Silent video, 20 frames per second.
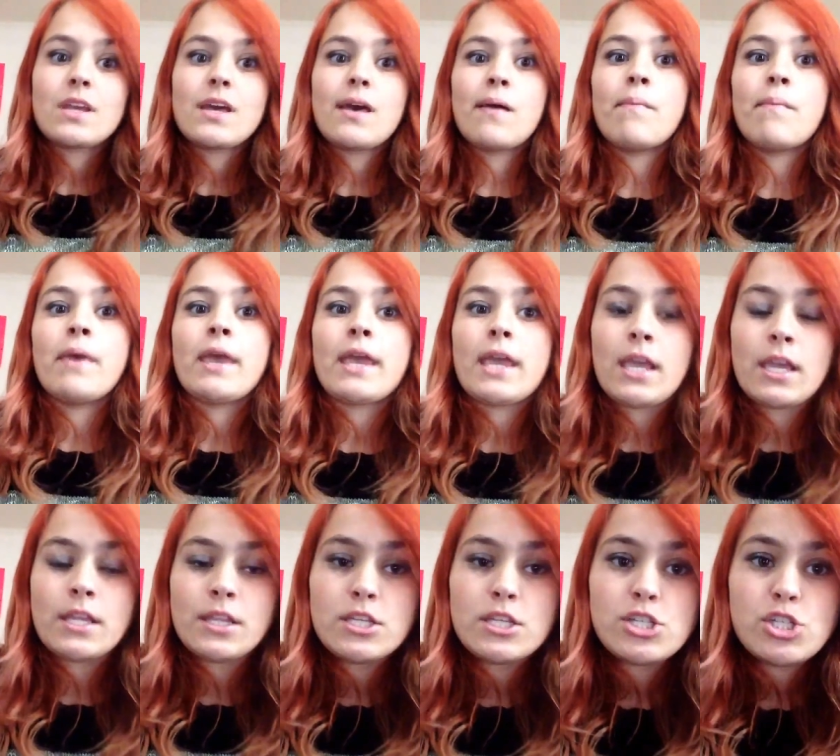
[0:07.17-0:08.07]
I'm
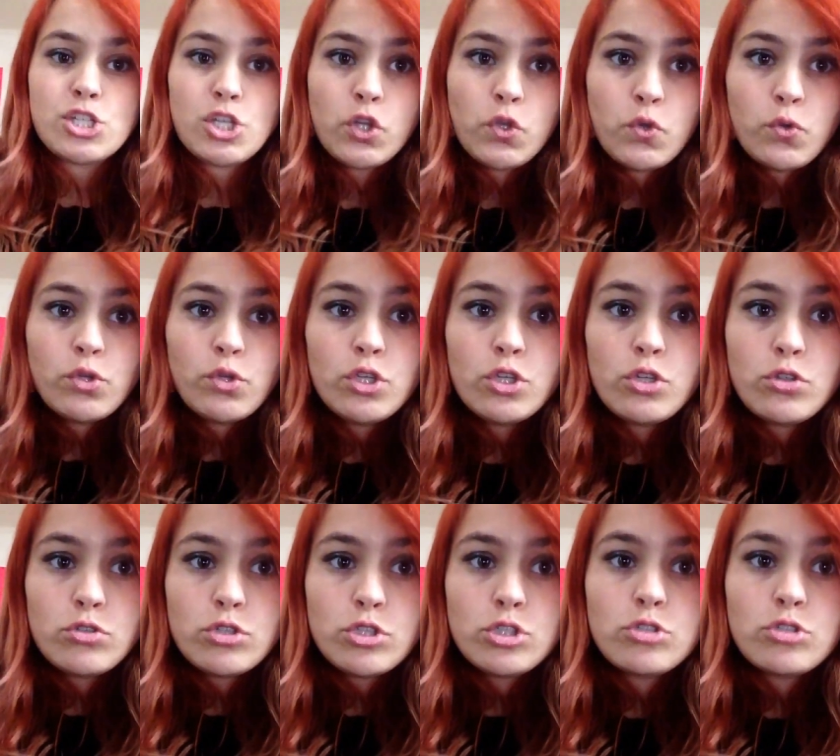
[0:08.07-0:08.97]
making this new
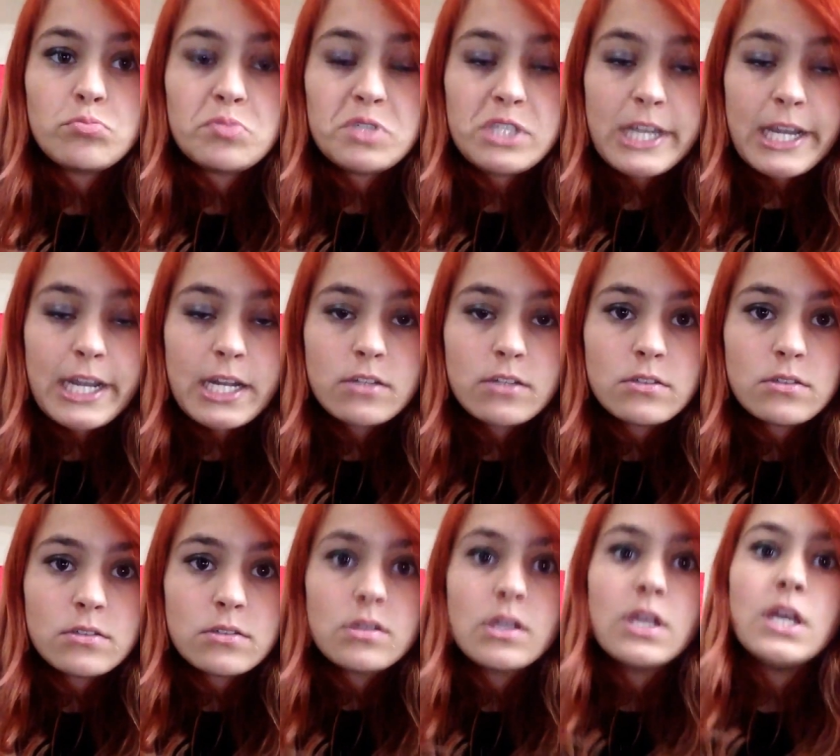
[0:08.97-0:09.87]
YouTube
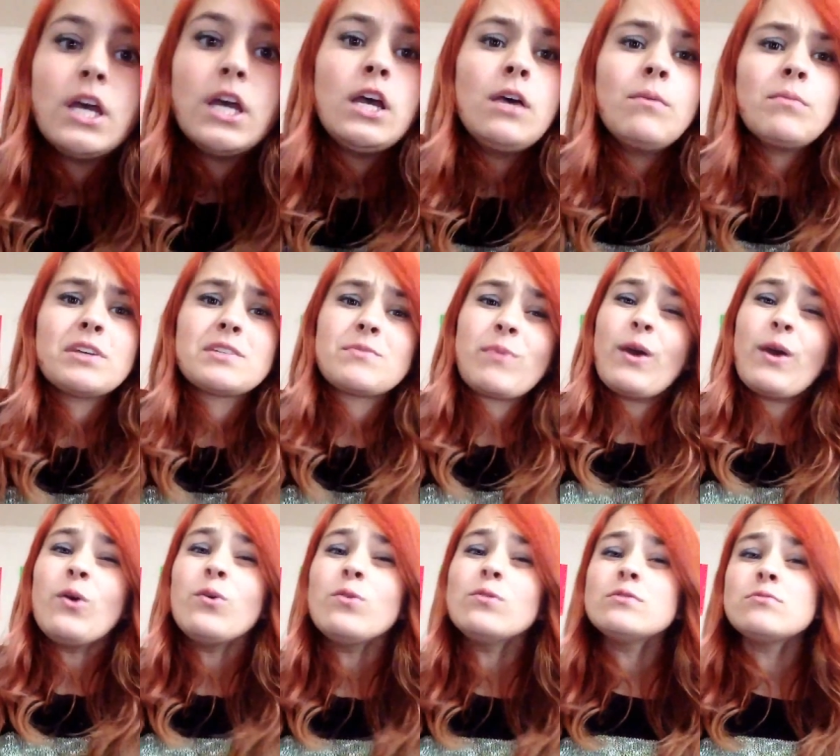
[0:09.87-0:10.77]
channel because my
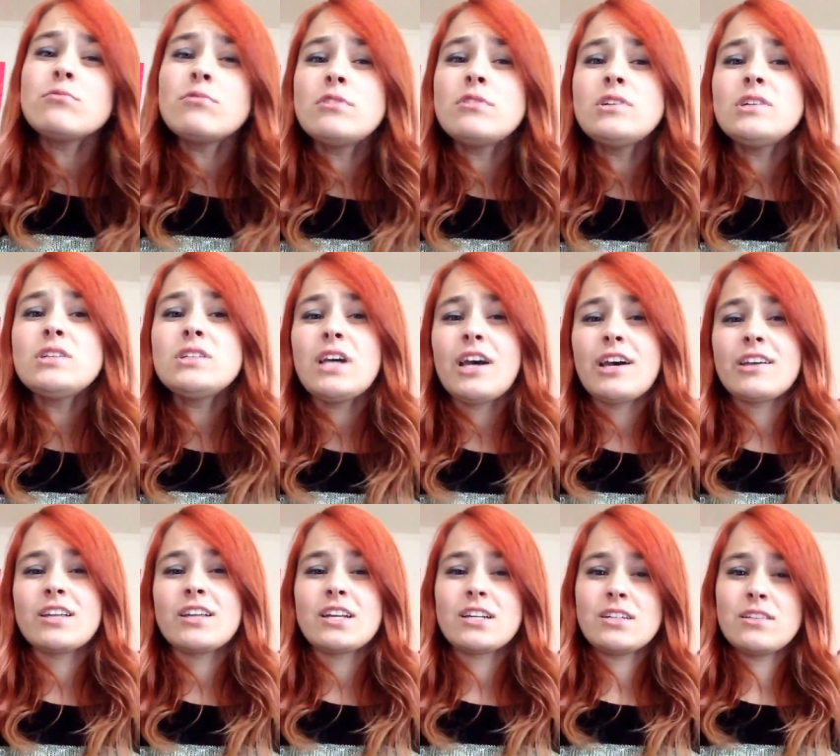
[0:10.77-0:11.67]
old one
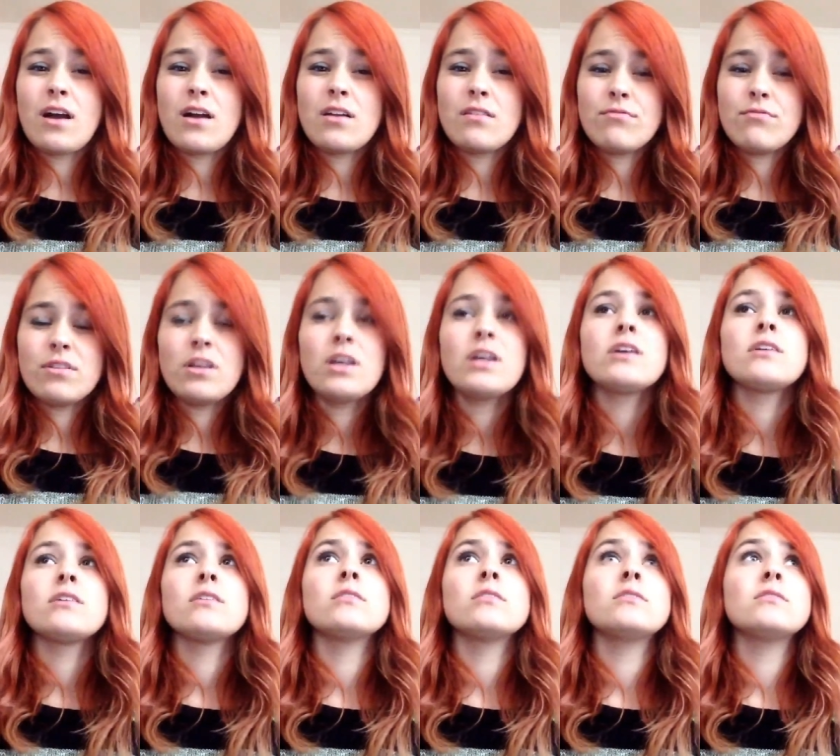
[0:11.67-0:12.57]
had like a lot of like.
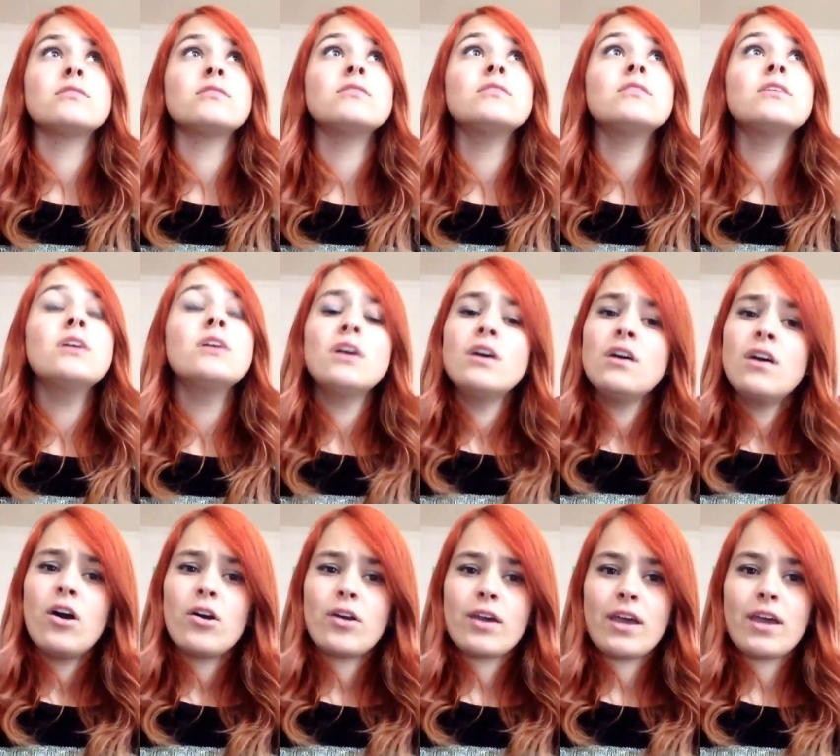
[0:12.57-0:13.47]

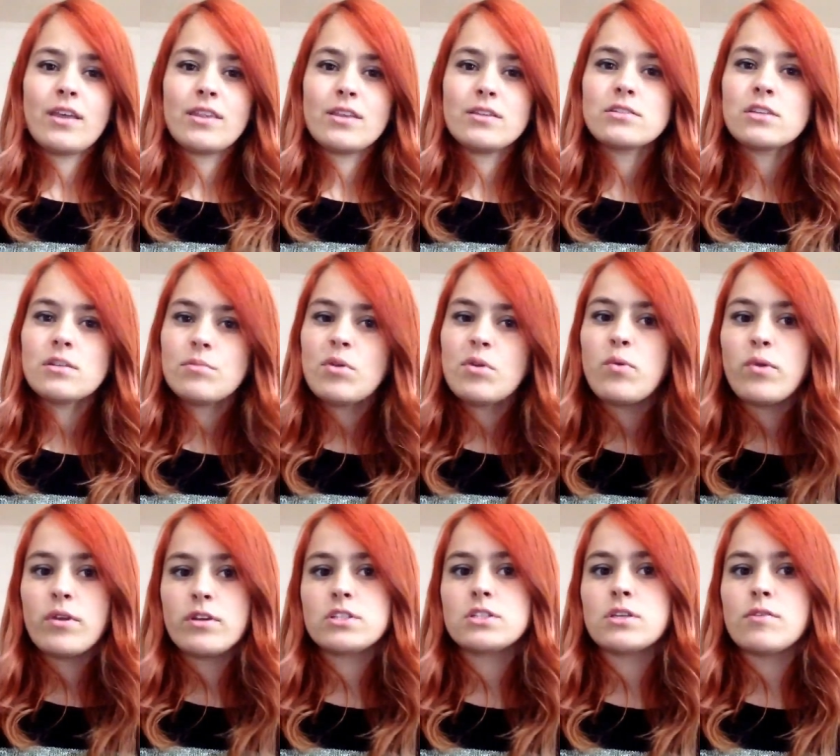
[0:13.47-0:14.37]
Okay, there's gonna be
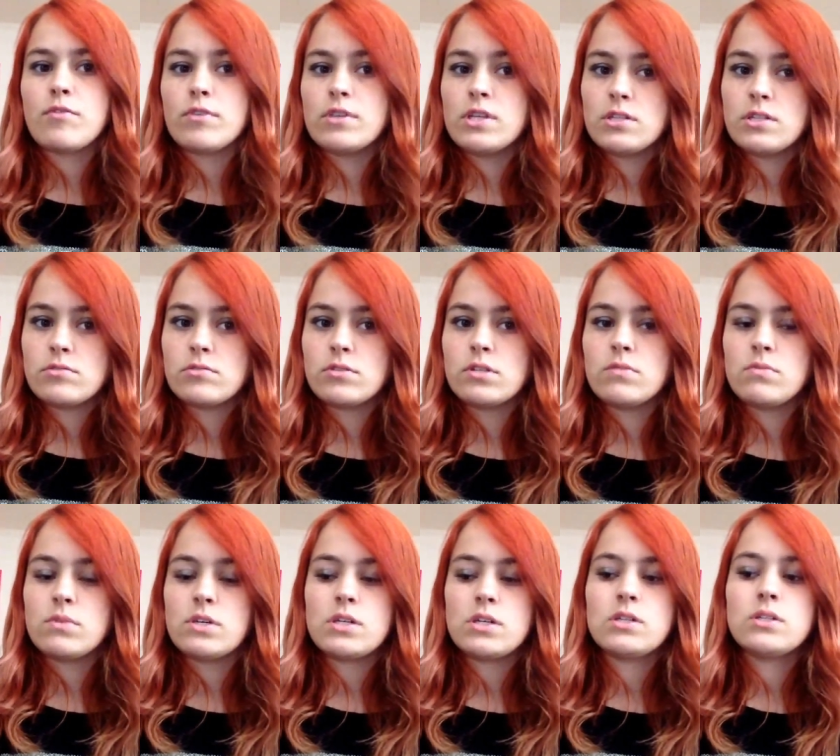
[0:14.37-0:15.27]
weird stuff on this one,
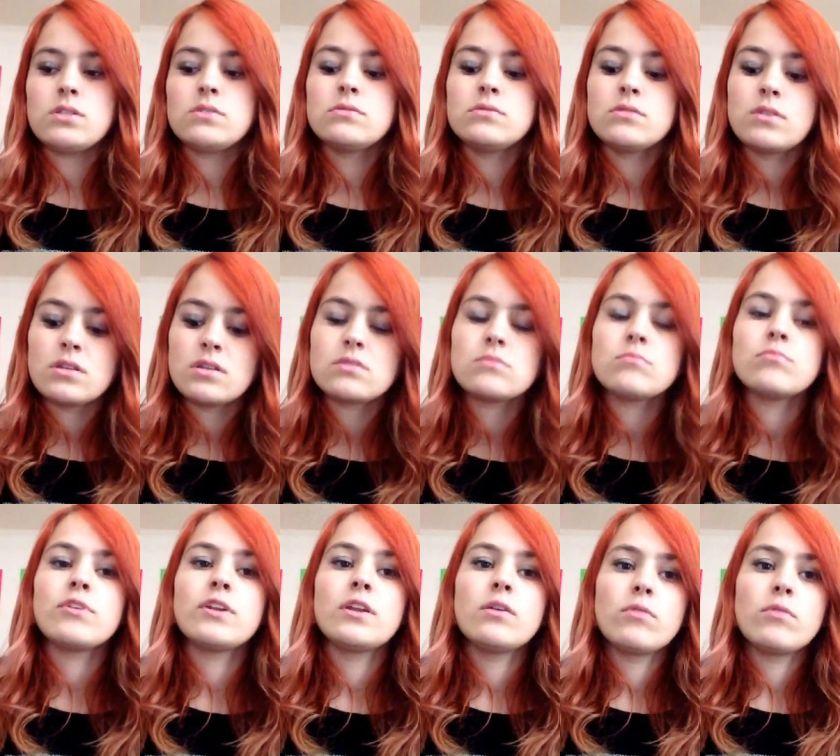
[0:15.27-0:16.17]
but there's some
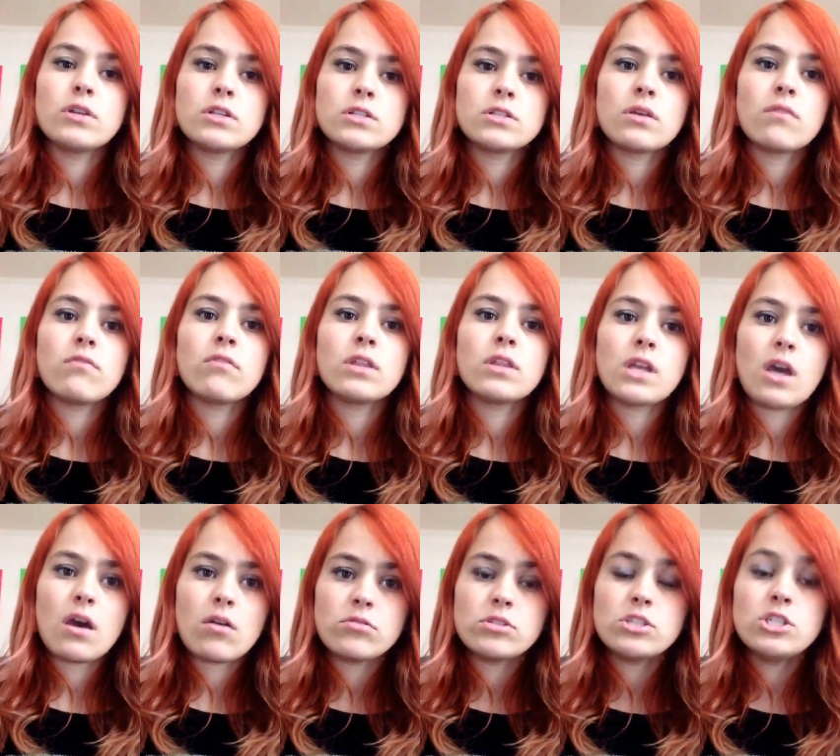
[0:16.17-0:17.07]
pretty weird stuff on
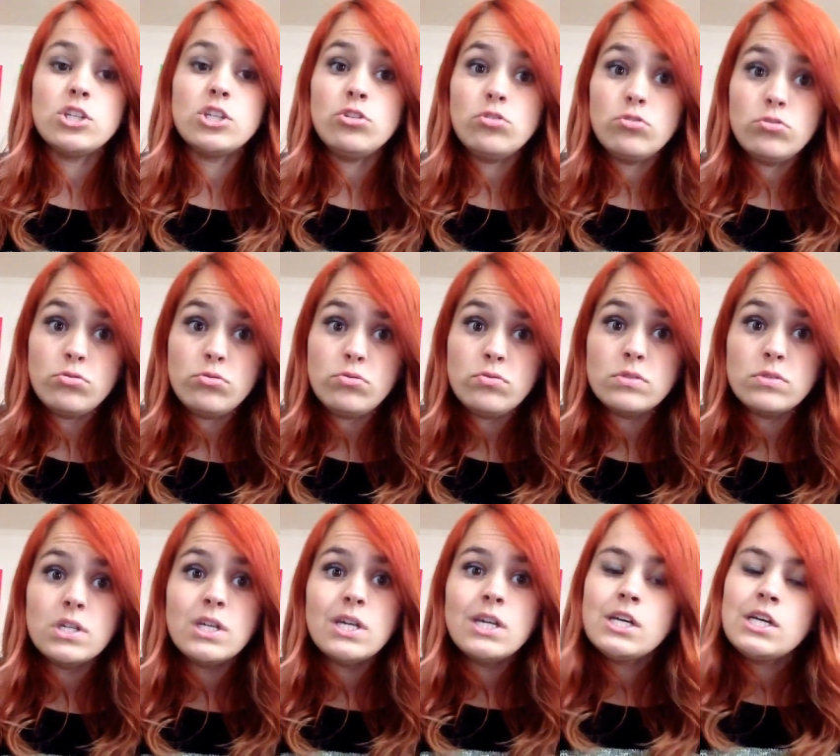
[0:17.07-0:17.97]
that one too.
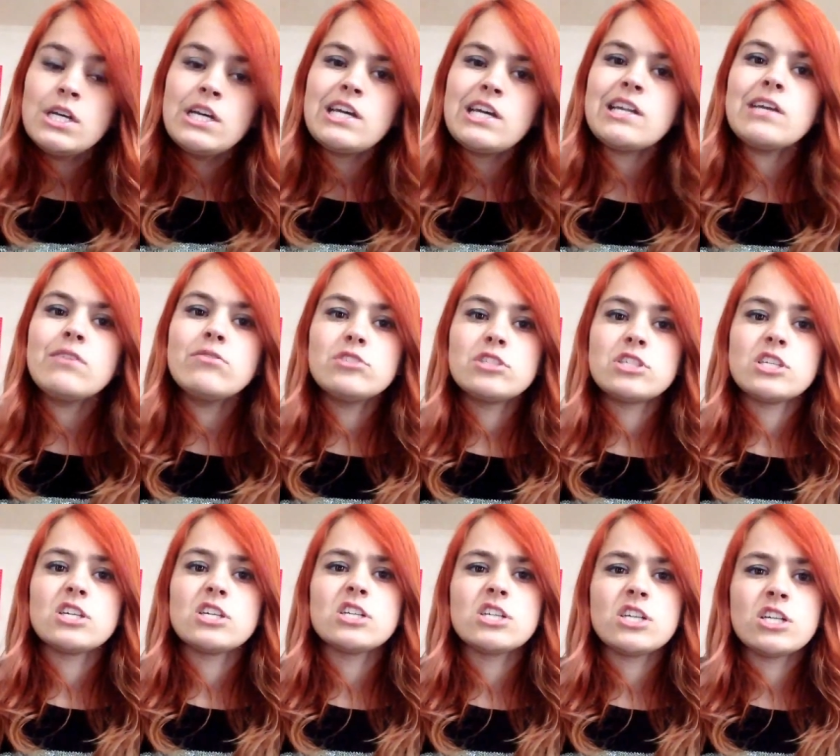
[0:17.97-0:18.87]
And I was
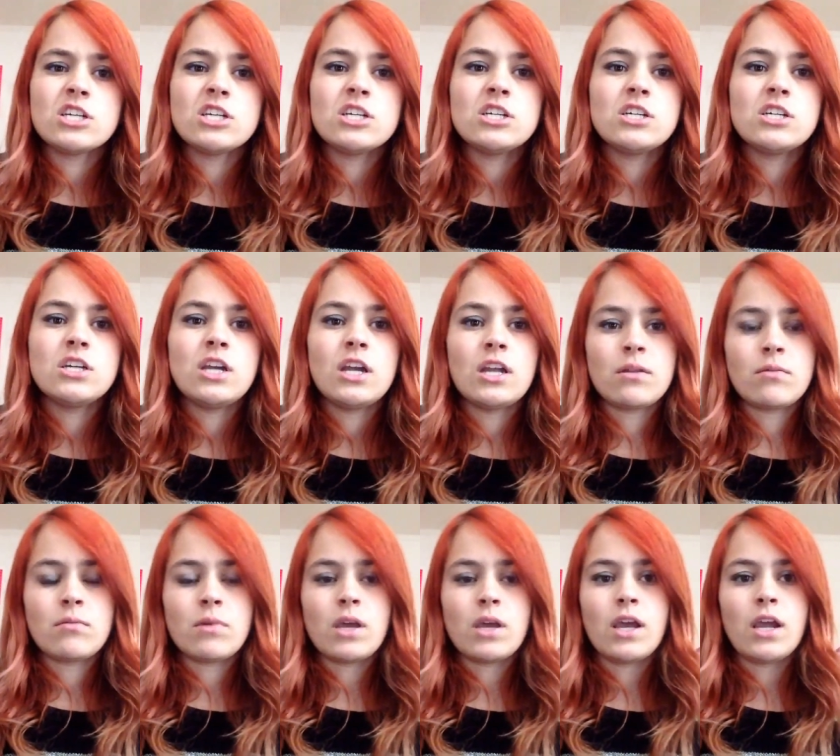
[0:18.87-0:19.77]
younger,
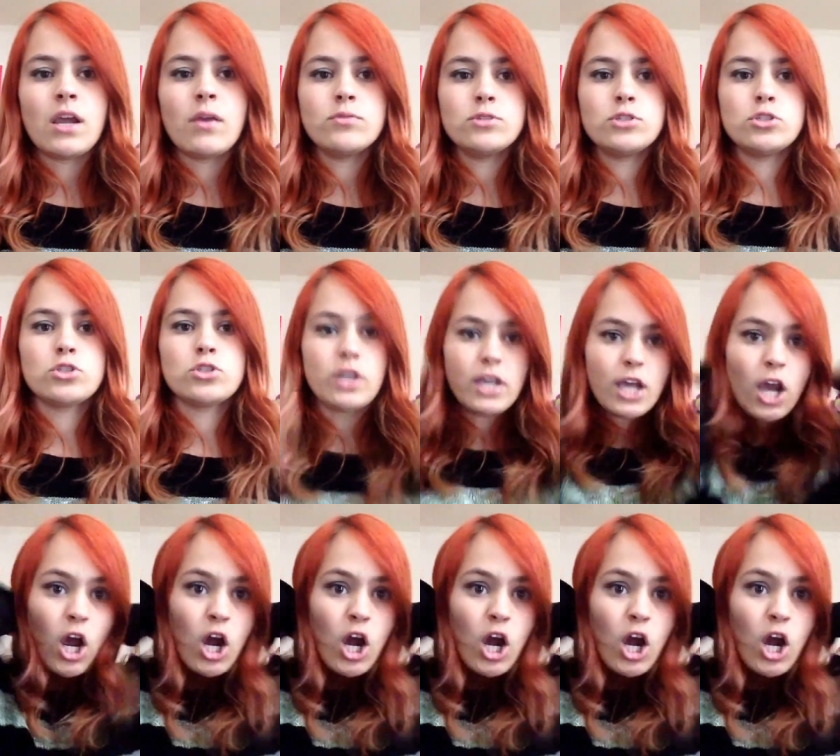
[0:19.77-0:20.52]
and my hair was just like.